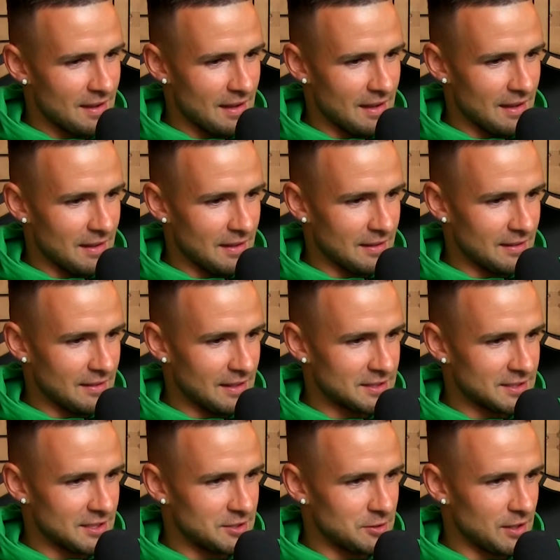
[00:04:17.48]
and
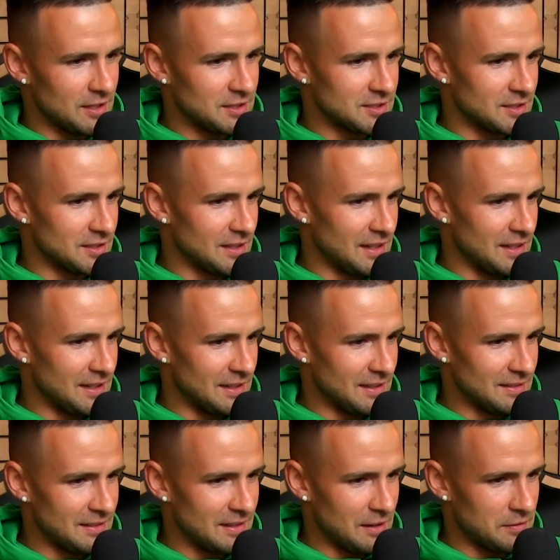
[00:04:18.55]
that's education.
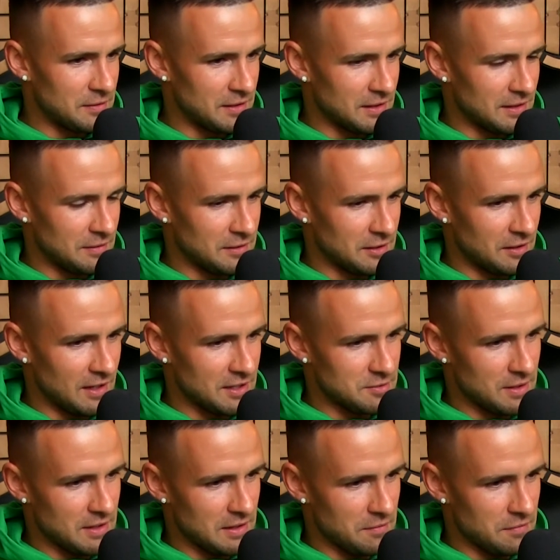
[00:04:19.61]
After
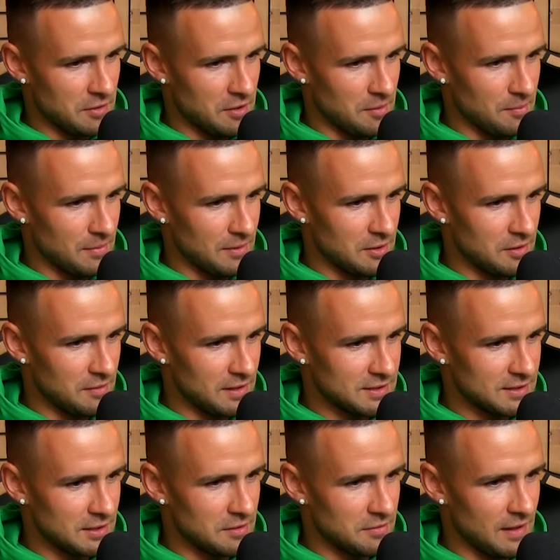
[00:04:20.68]
graduating from
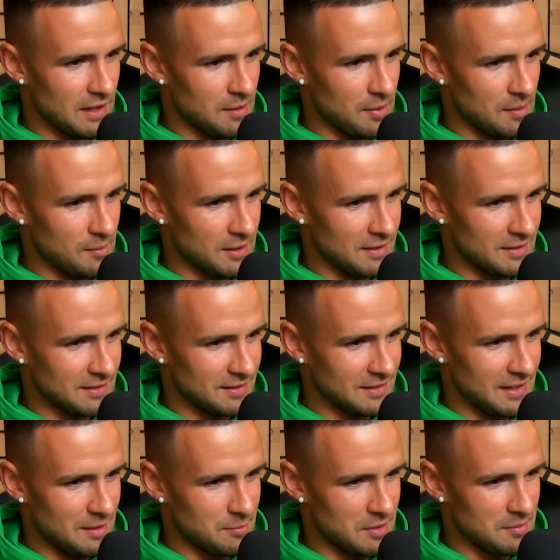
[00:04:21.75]
University of Alabama
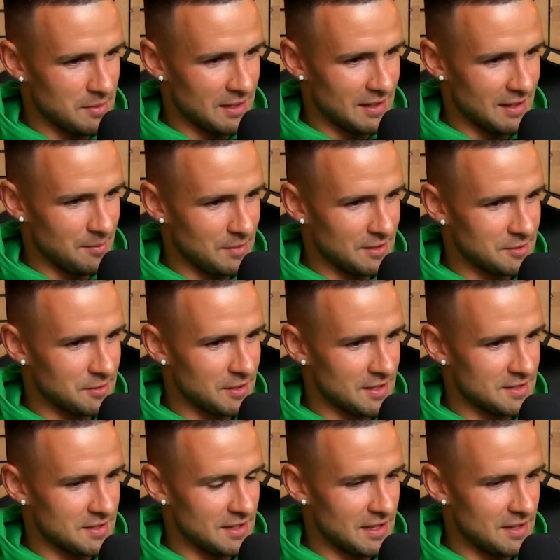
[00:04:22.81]
at Birmingham in
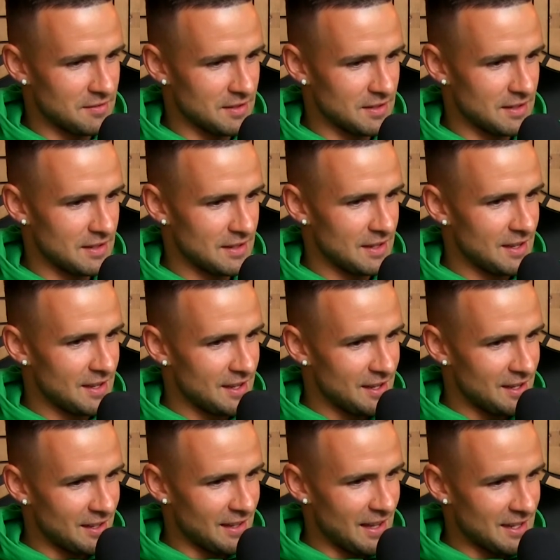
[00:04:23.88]
2011,
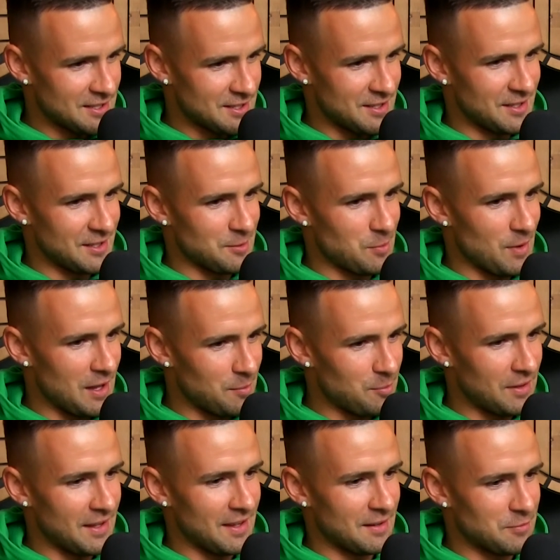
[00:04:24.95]
last year while
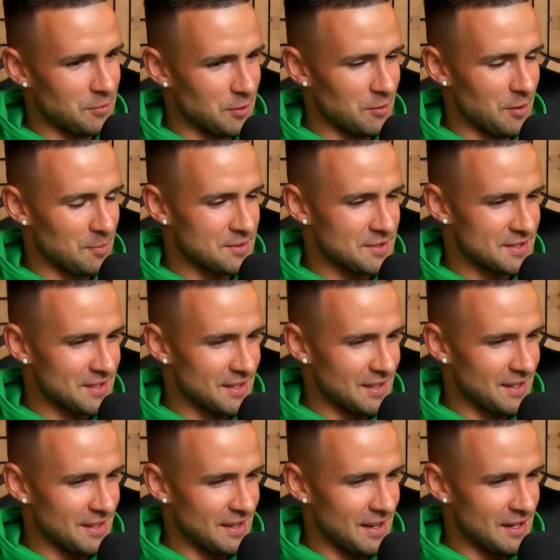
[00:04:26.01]
playing for ROPS,
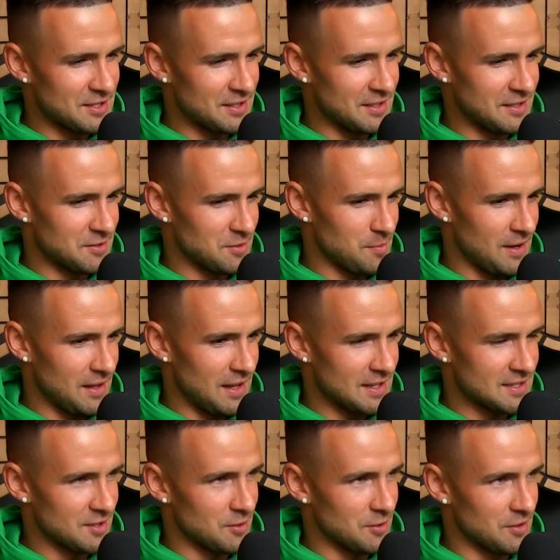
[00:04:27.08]
I actually took my
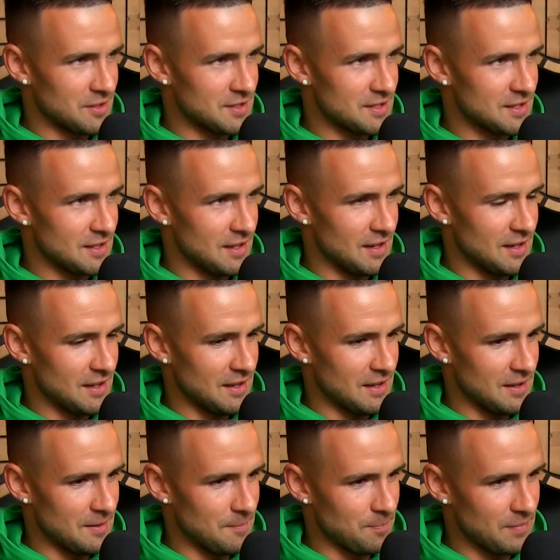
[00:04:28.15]
last course
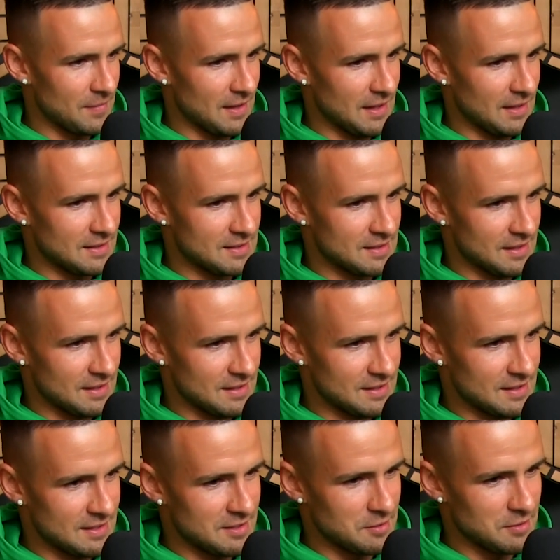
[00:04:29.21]
at
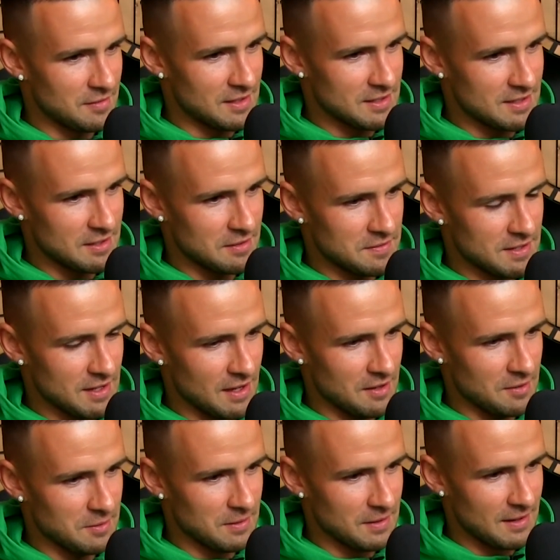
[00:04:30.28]
City University of
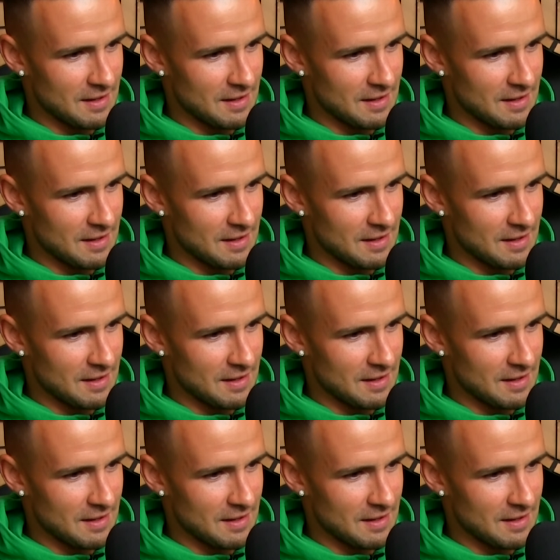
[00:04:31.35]
Seattle.